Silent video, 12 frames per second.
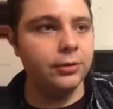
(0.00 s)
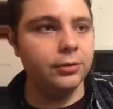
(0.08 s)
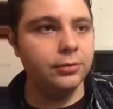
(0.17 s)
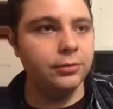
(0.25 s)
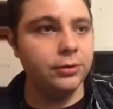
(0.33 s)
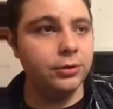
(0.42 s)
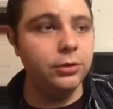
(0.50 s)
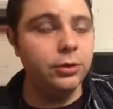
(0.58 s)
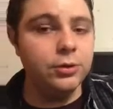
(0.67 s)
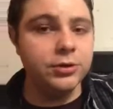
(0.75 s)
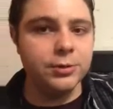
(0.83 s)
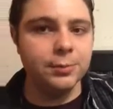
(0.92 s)
you
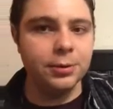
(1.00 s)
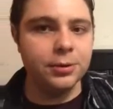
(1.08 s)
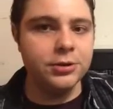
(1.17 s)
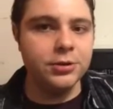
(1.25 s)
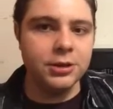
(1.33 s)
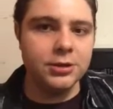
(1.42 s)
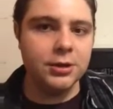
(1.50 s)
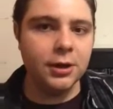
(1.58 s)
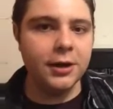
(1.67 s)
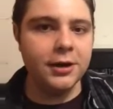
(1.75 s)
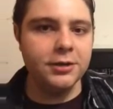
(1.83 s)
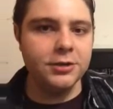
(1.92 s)
as a person, as an
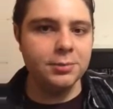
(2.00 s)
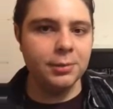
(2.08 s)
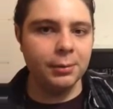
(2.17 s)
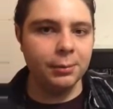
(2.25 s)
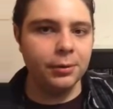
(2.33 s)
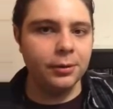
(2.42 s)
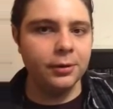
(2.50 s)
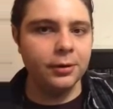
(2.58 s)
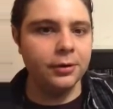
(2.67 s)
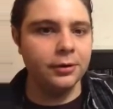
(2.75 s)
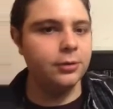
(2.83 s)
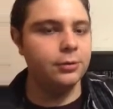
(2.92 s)
audience member,
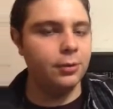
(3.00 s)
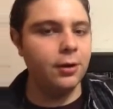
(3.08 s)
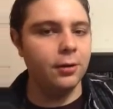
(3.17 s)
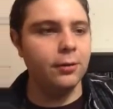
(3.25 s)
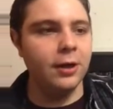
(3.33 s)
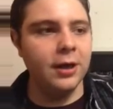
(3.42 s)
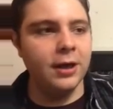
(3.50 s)
grow,